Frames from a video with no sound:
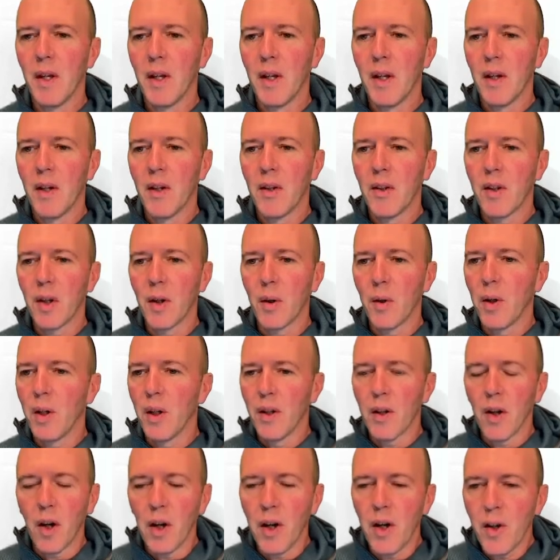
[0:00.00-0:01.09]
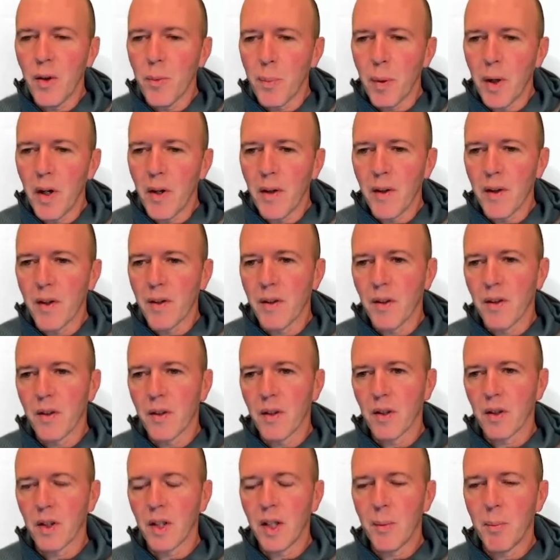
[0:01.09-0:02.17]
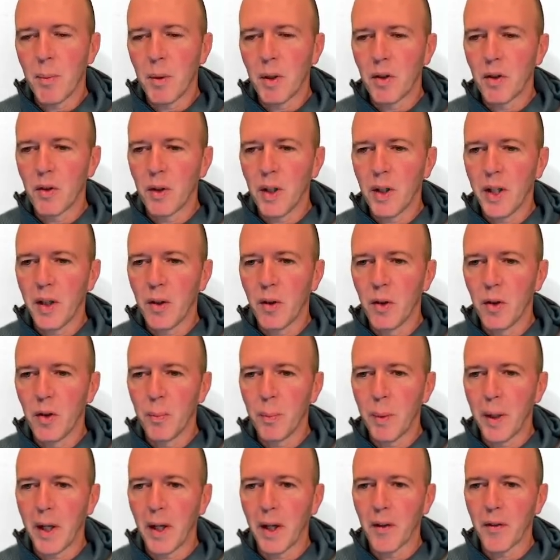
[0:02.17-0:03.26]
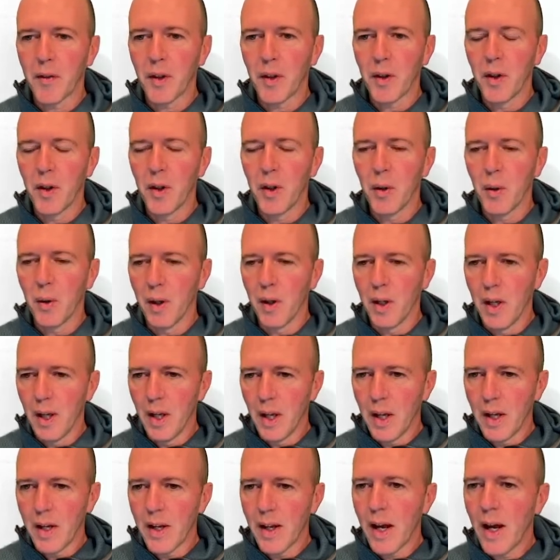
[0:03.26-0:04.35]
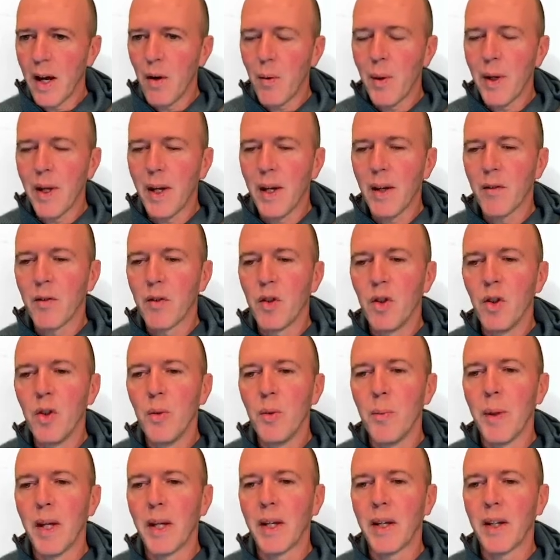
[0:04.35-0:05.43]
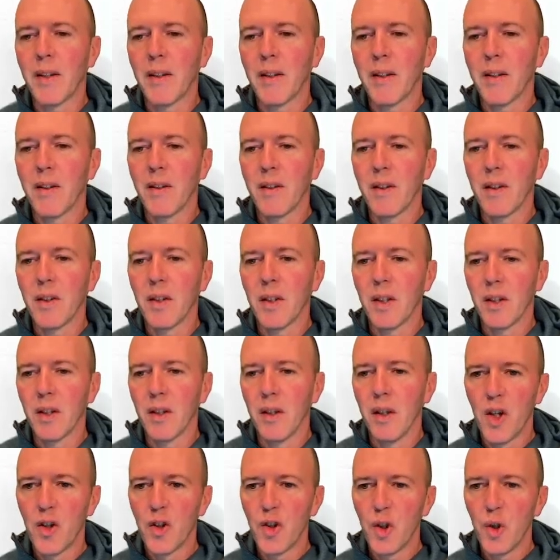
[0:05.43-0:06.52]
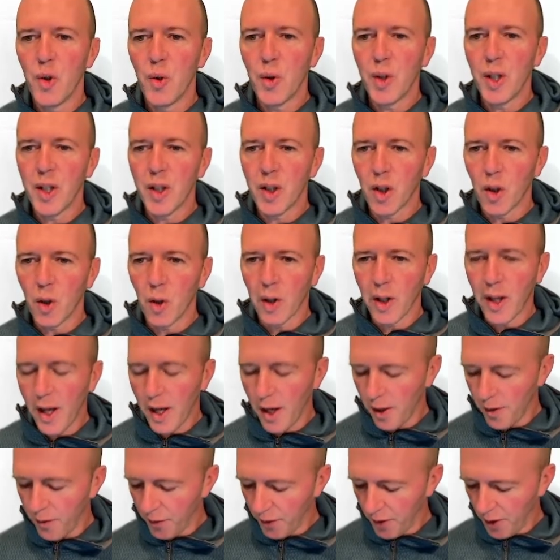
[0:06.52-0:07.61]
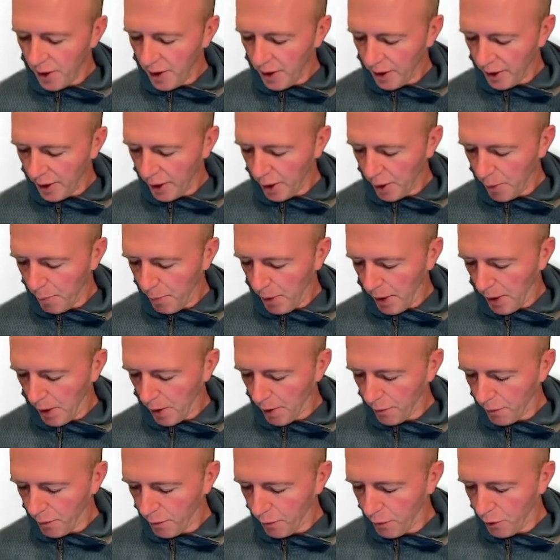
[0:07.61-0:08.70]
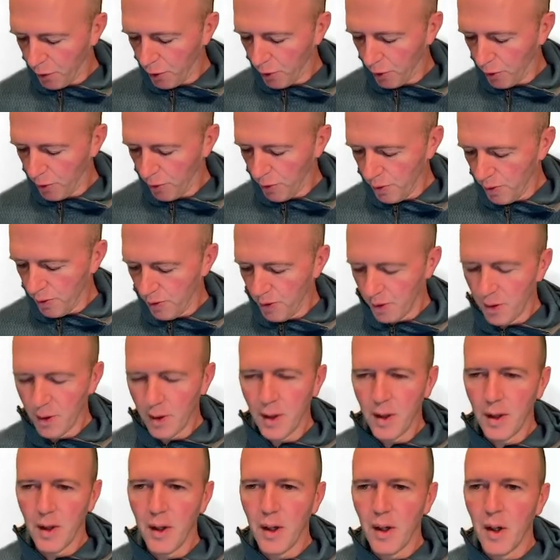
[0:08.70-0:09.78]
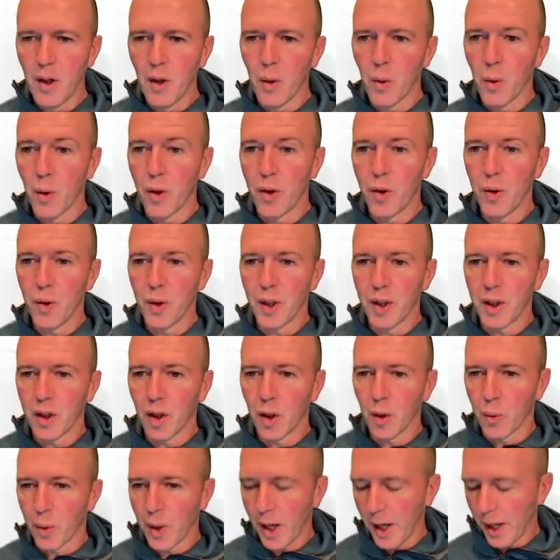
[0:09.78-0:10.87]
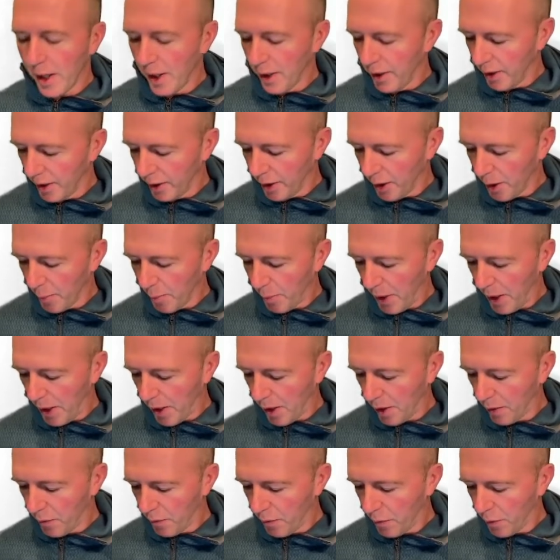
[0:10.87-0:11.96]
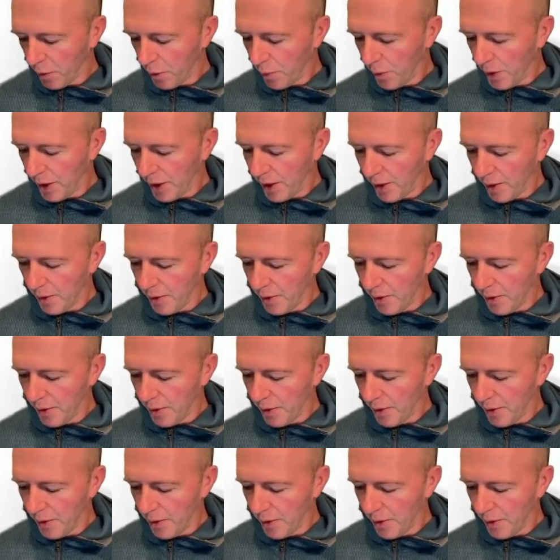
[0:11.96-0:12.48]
So the hardest part of this is just keeping straight whose payoffs are who. Now we have 2 making the decision. 2 can go left and get a payoff of 2, or 2 can go right and get a payoff of 3.